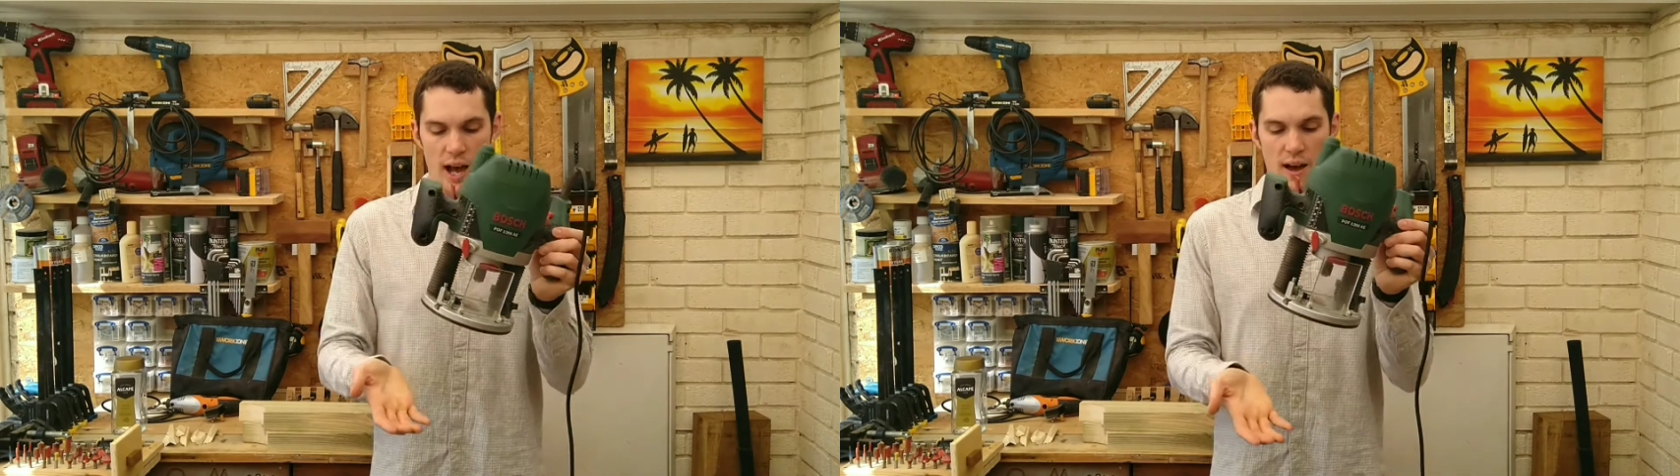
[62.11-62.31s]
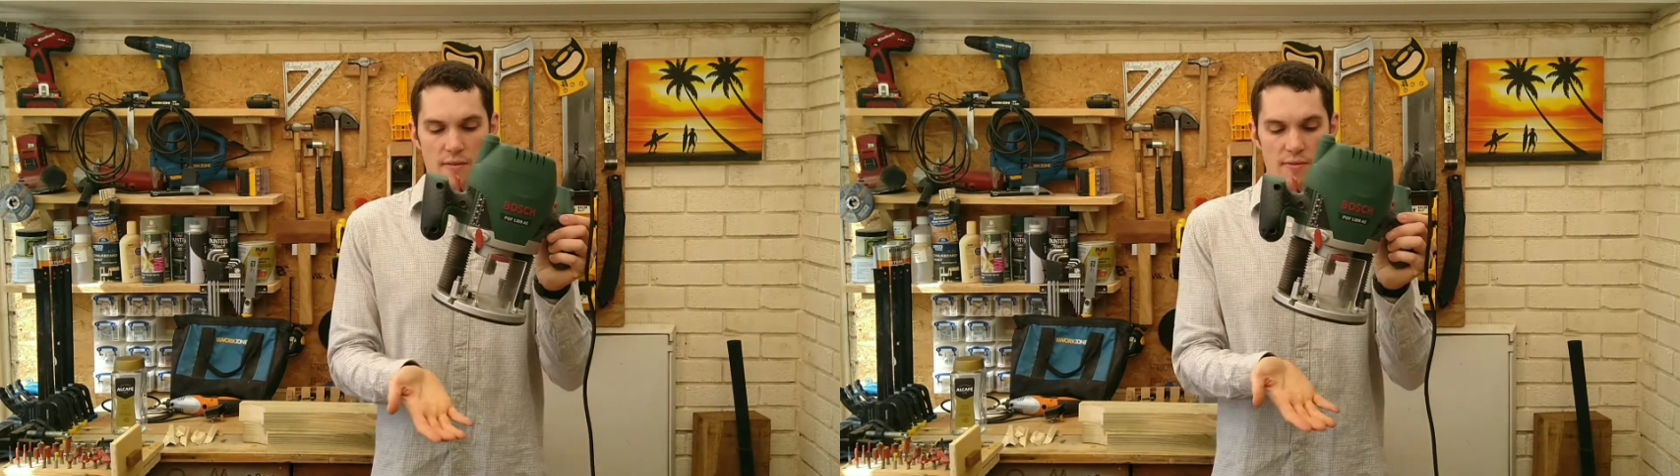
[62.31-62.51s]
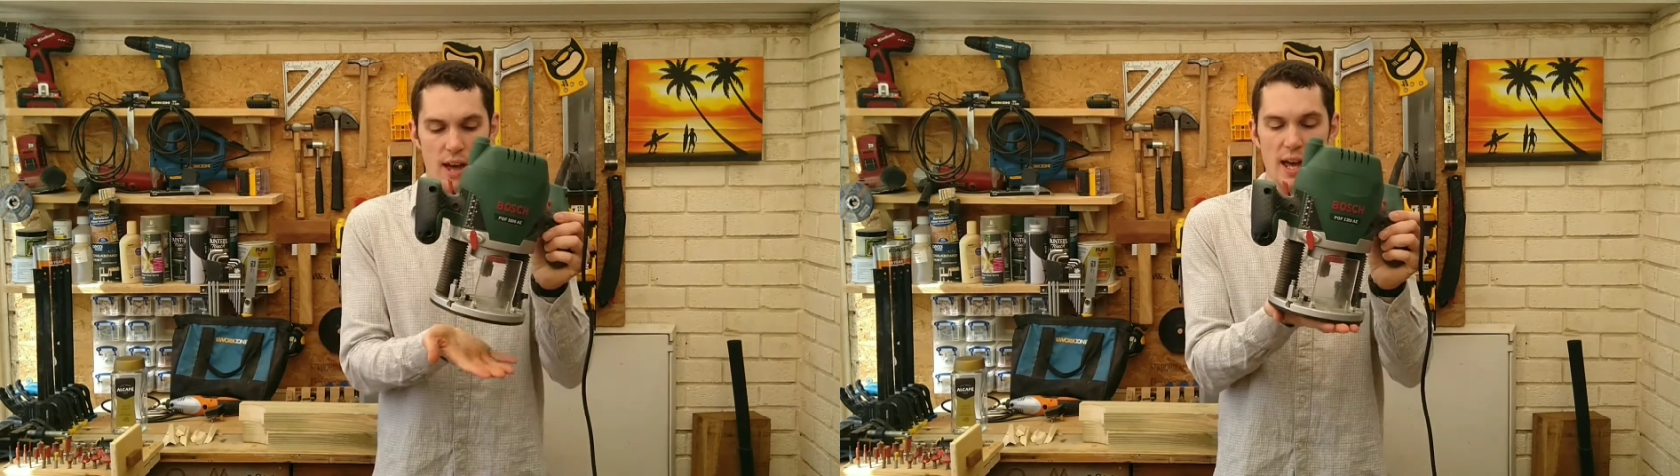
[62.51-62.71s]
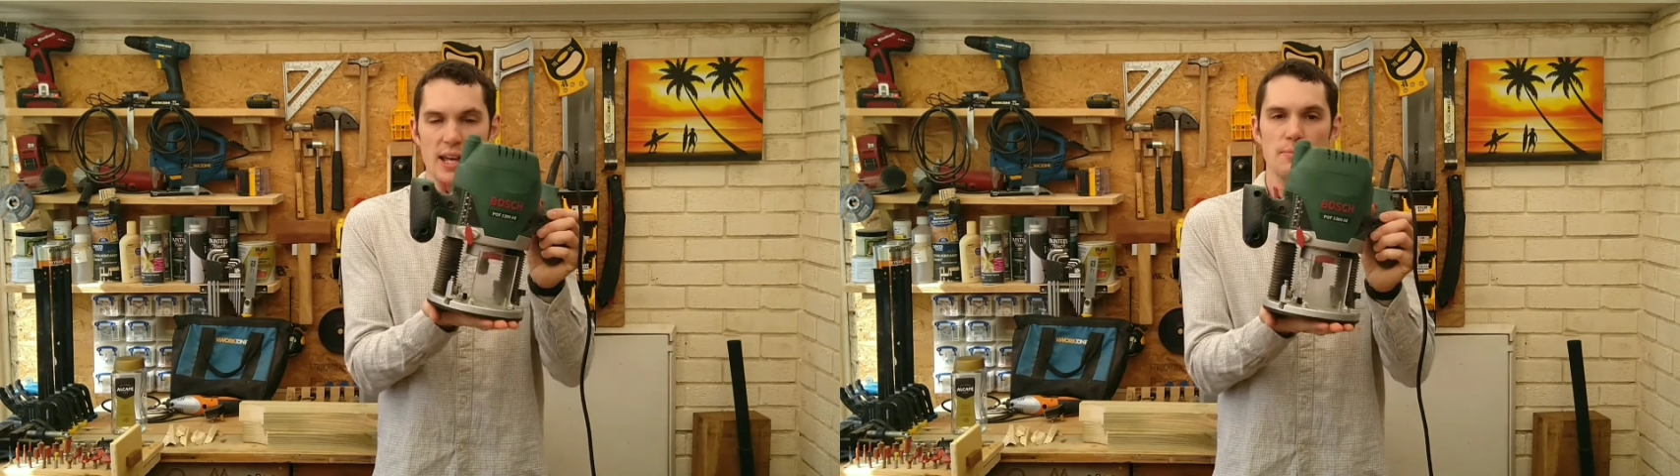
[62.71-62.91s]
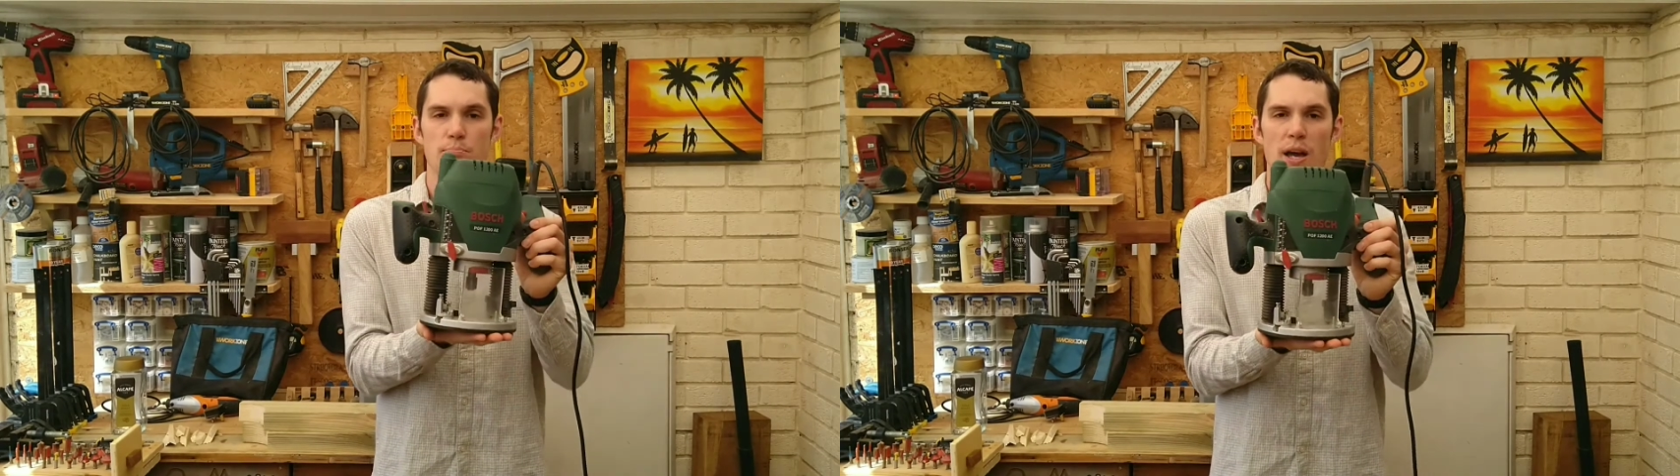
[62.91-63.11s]
have
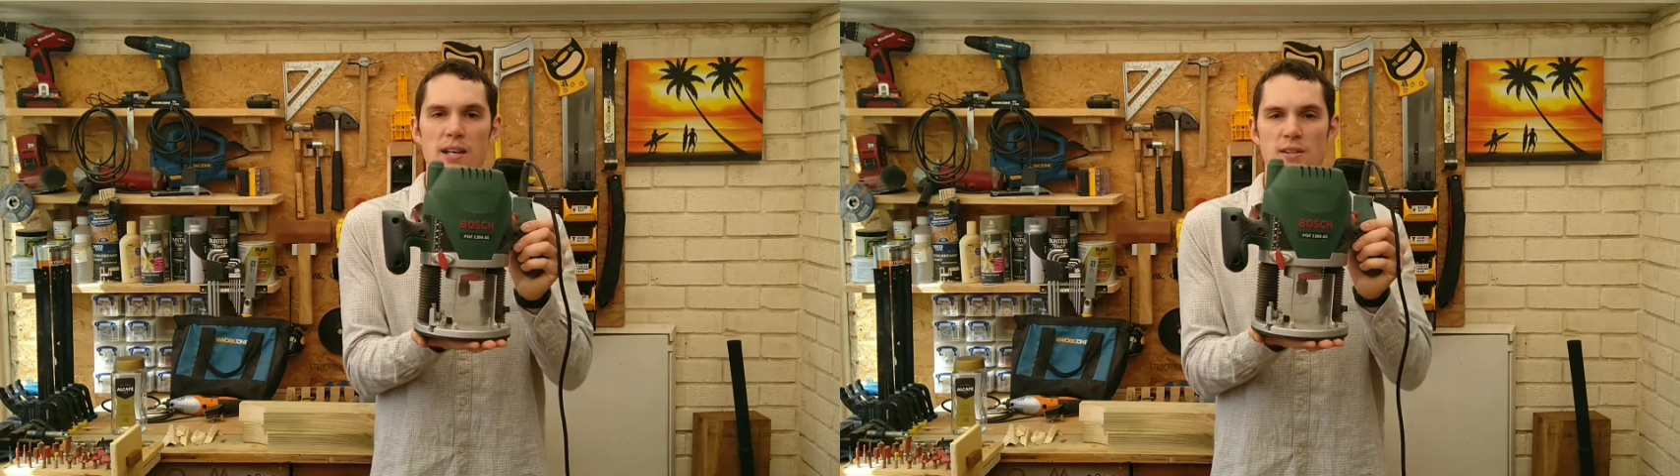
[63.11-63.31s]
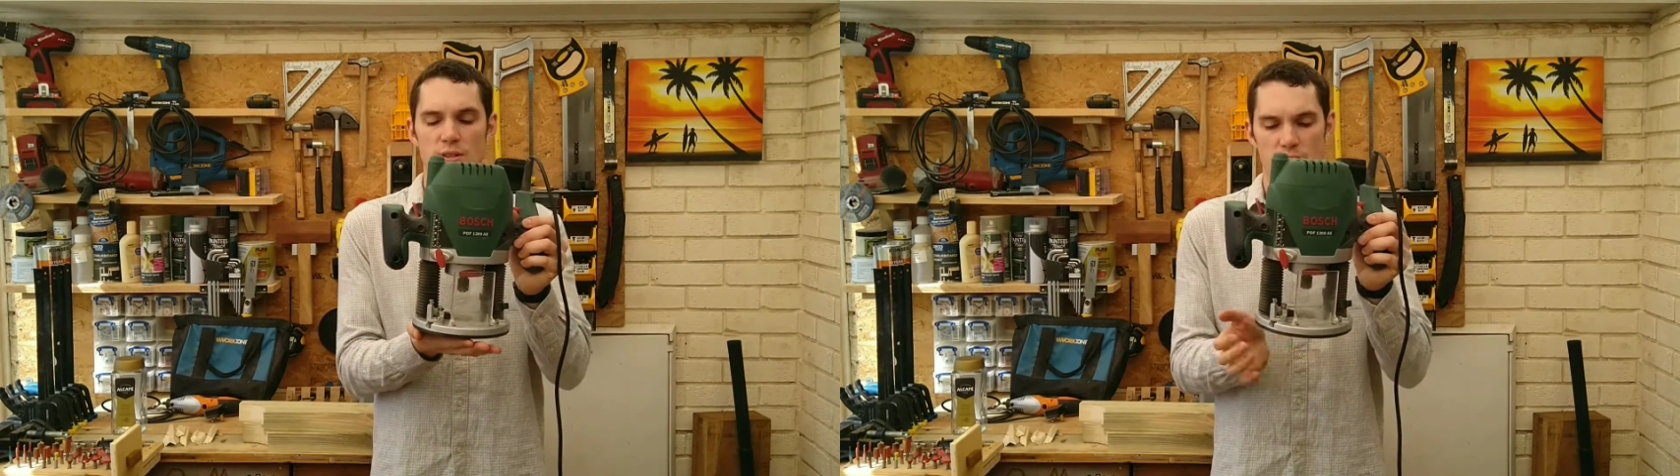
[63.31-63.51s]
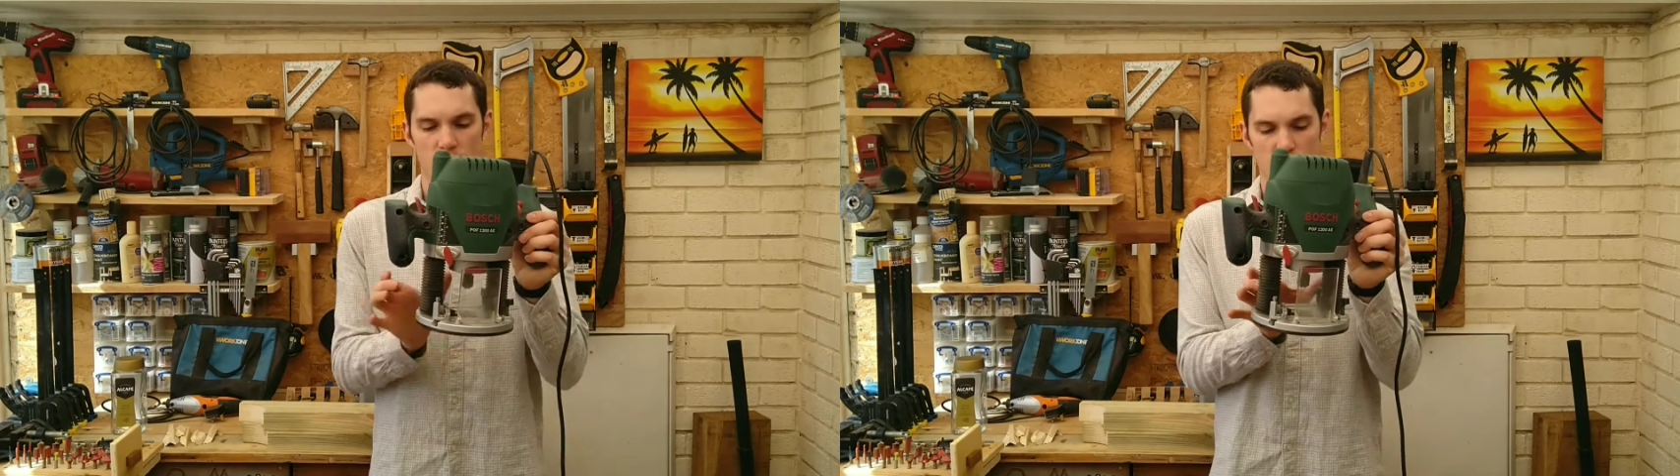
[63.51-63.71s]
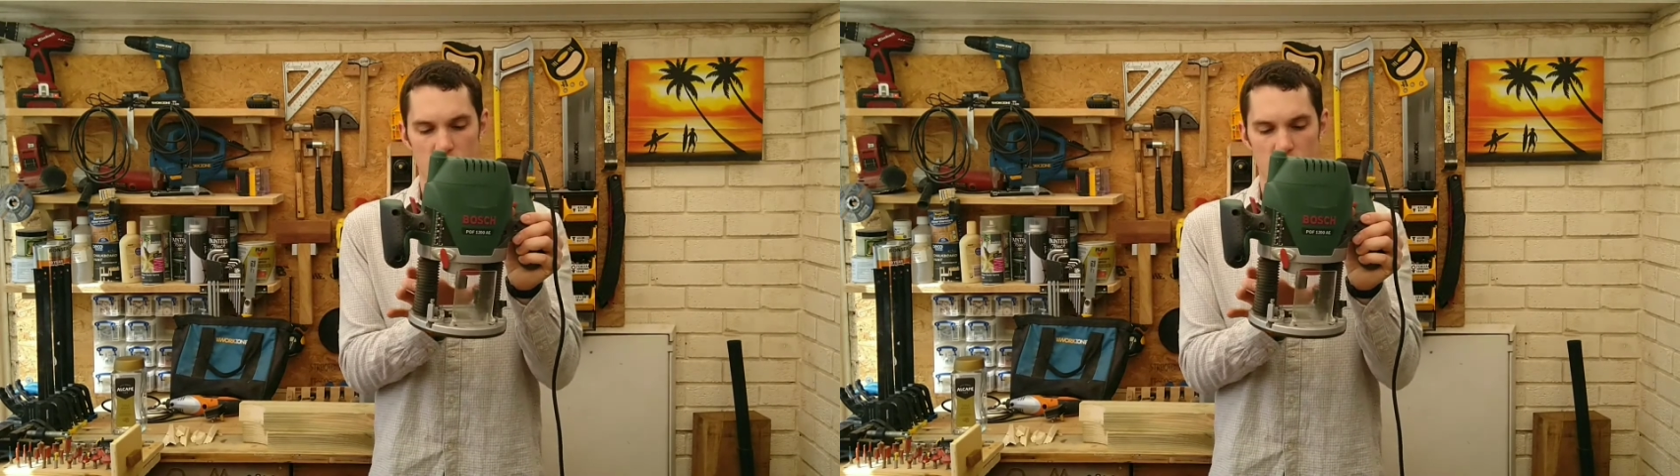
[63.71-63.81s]
a base